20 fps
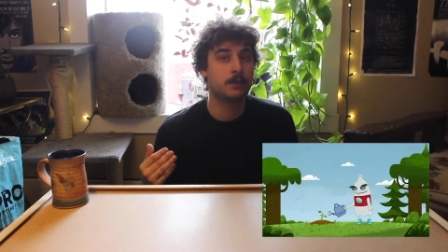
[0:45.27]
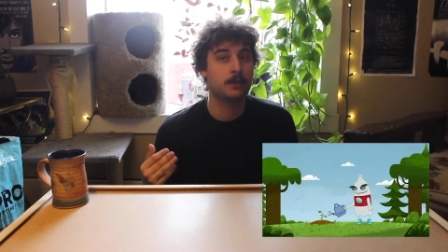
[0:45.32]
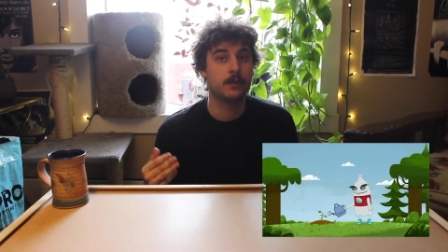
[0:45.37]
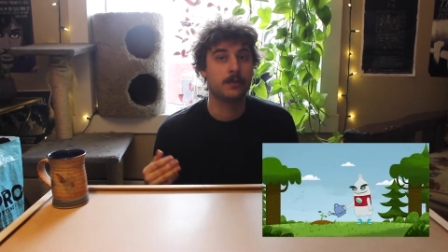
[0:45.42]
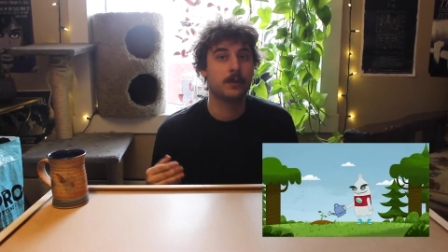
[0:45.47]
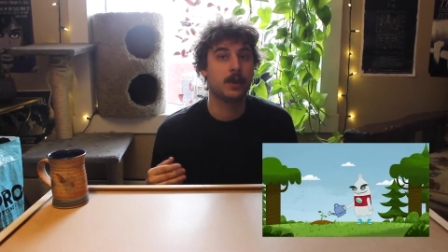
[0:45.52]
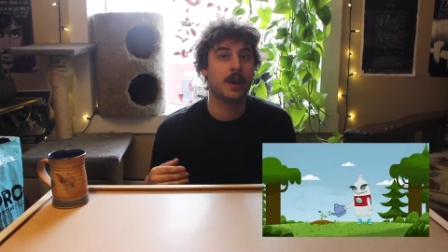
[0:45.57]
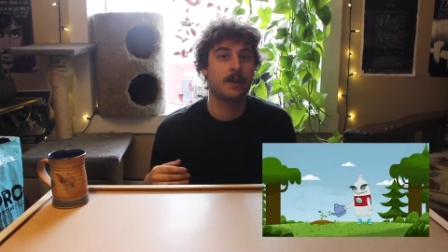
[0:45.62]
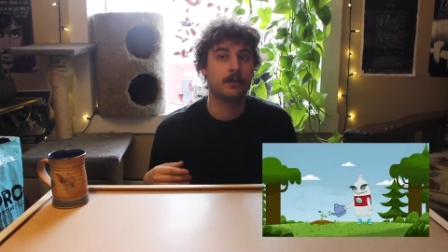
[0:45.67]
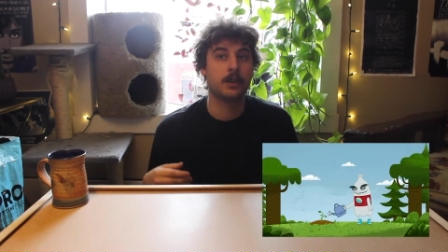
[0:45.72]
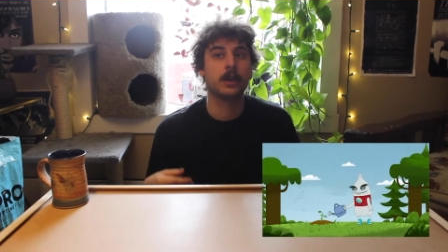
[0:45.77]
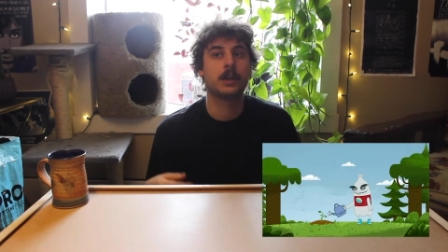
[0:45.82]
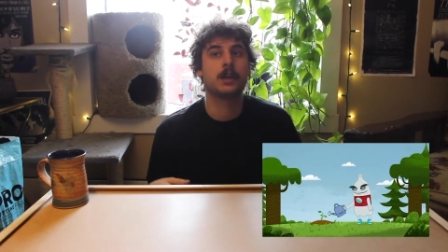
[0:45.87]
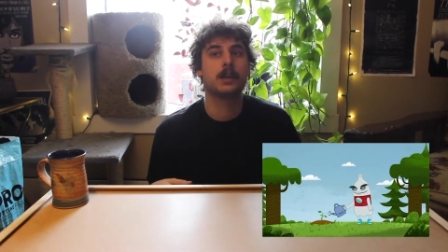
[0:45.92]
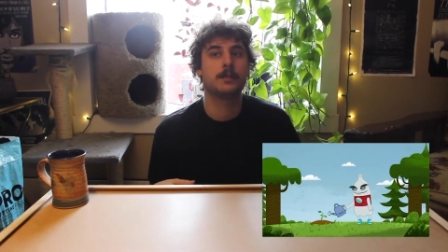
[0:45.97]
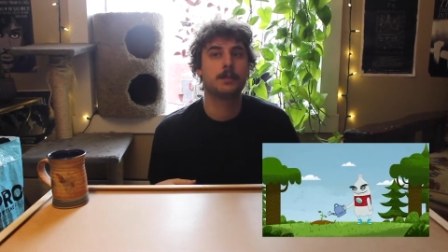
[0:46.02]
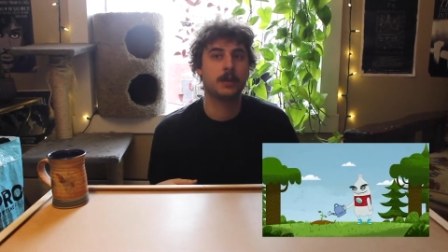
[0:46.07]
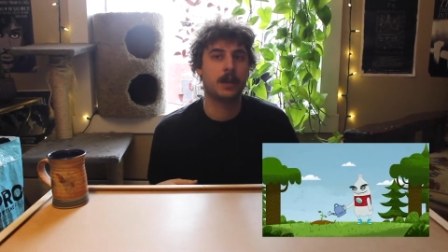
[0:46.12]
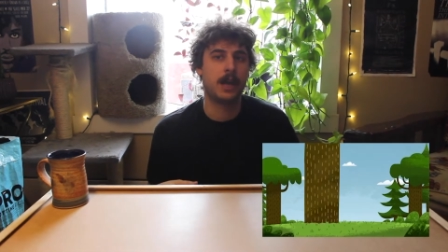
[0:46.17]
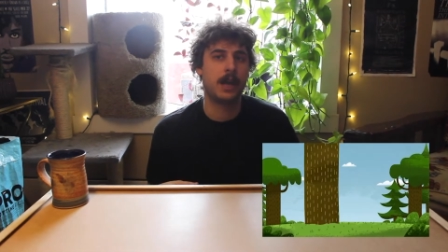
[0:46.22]
so if you have like
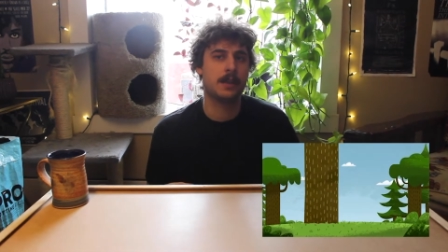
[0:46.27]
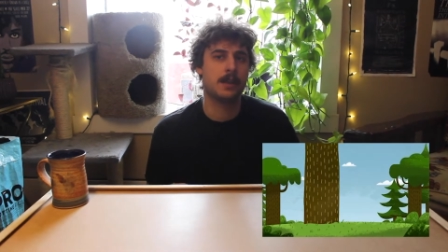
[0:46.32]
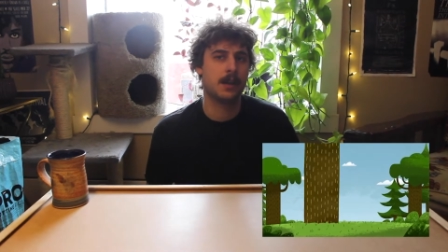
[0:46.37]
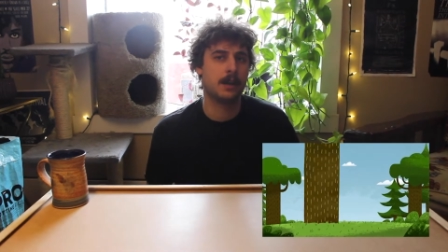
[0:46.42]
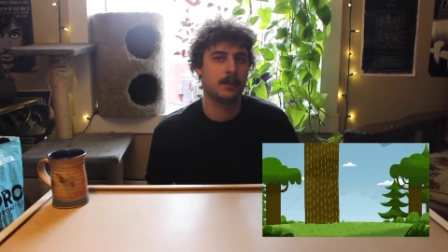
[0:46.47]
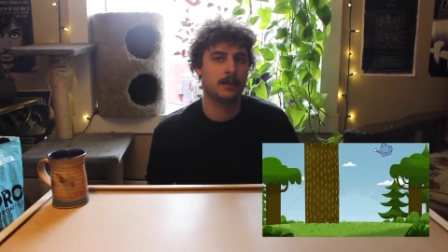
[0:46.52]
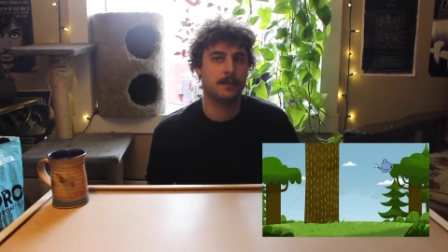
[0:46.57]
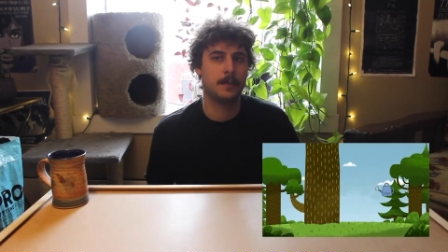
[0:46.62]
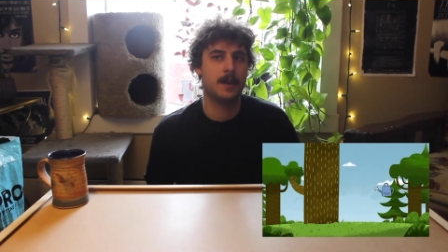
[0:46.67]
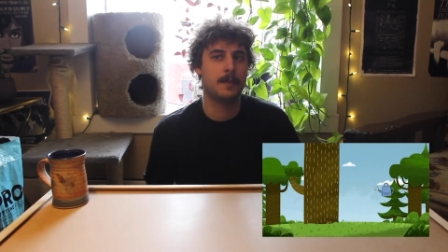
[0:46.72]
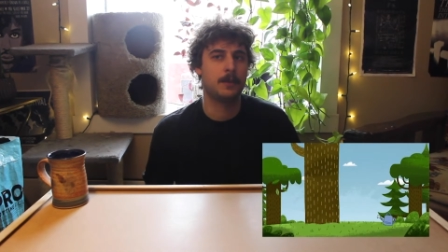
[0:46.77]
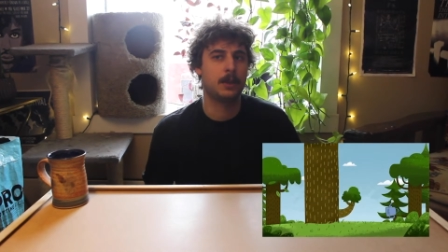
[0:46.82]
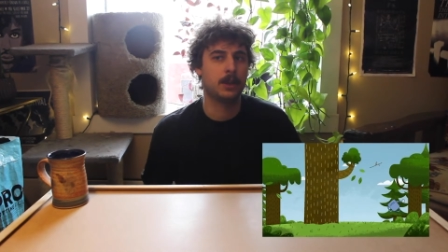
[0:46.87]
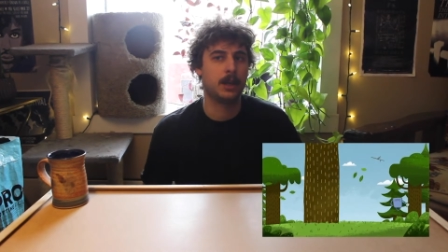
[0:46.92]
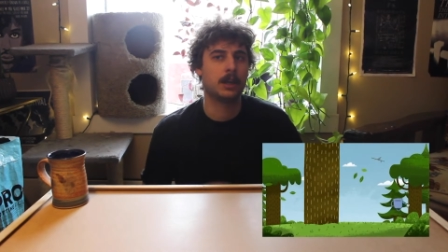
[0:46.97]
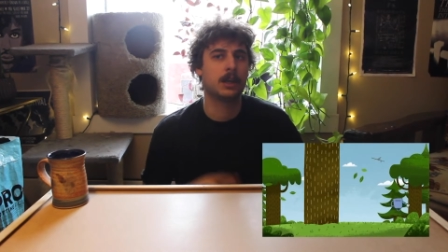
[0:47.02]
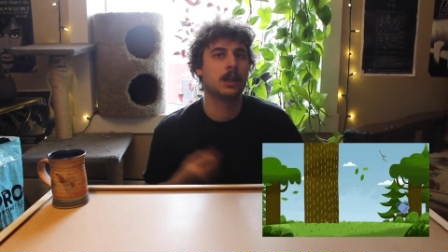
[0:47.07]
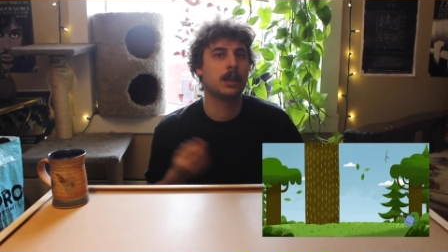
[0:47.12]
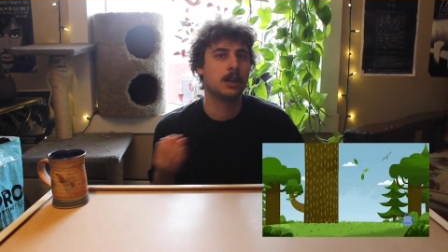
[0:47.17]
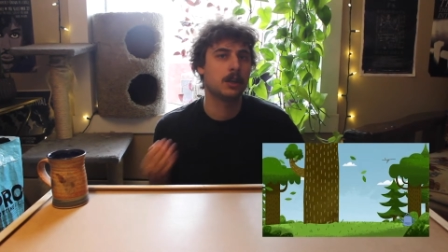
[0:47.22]
a plant that is maybe
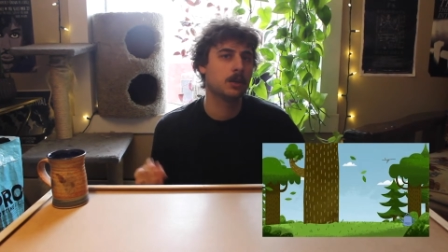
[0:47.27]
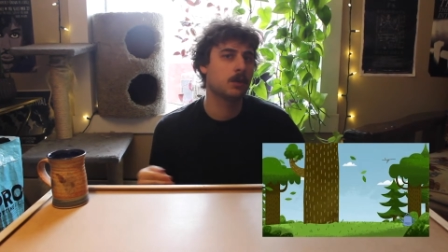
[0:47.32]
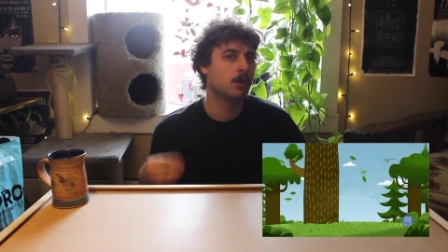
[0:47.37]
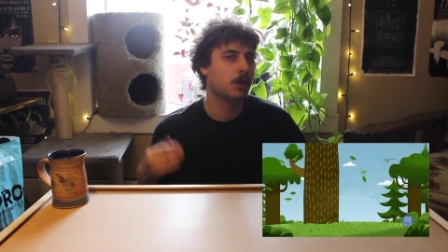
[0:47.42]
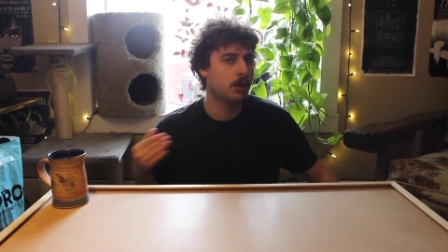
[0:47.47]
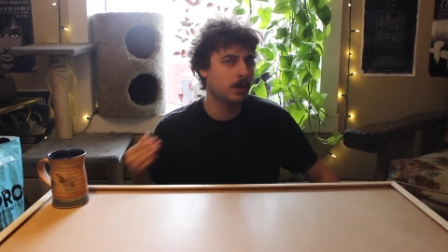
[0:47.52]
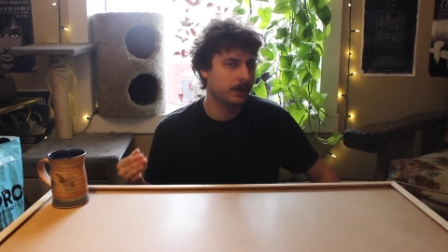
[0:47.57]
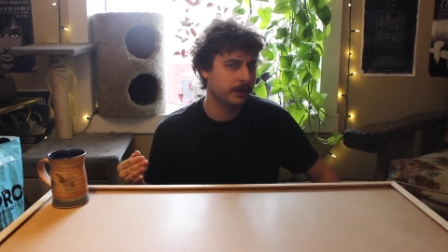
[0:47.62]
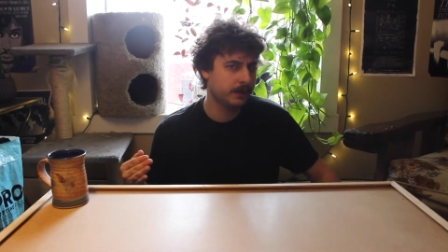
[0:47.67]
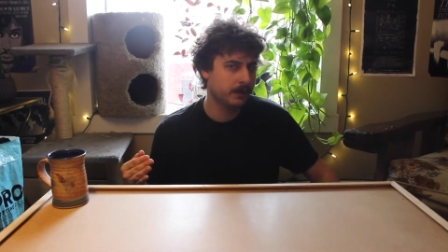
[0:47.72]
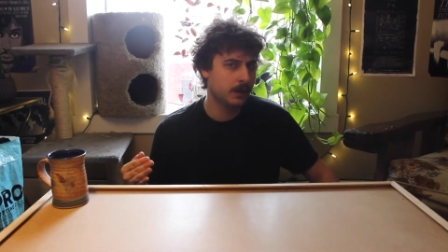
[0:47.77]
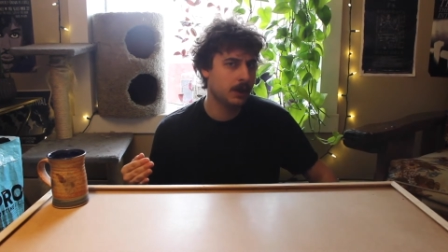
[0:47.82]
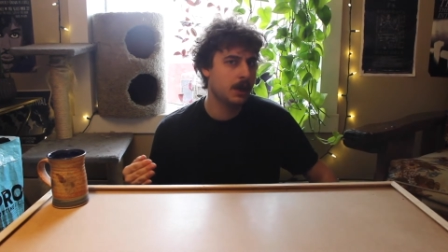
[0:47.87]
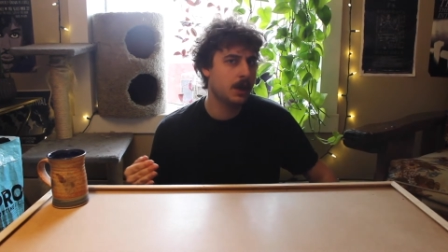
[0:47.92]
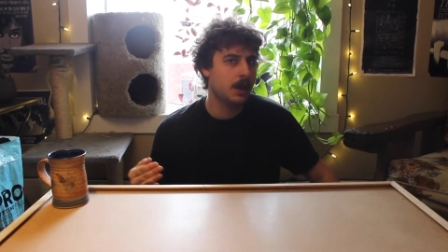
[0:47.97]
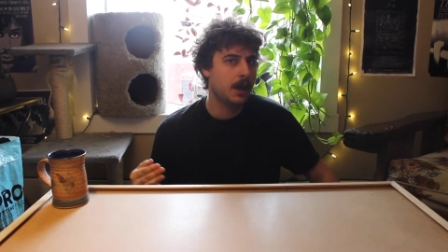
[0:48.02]
like a year old,